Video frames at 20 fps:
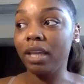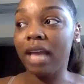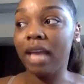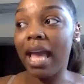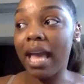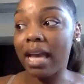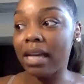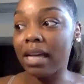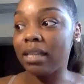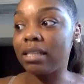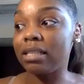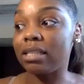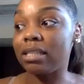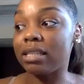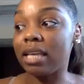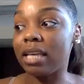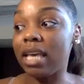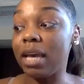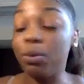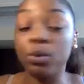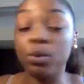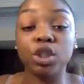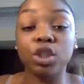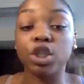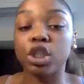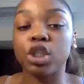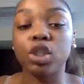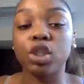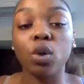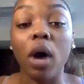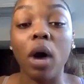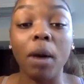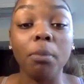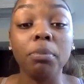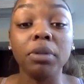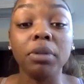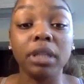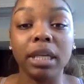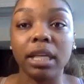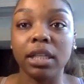and it was just so
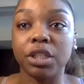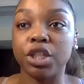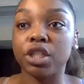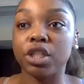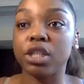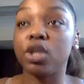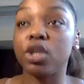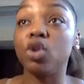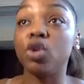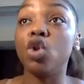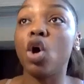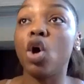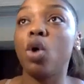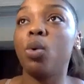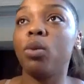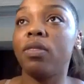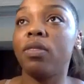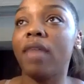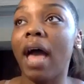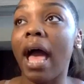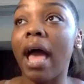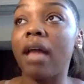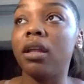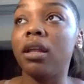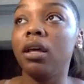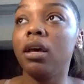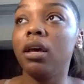humbling just to know that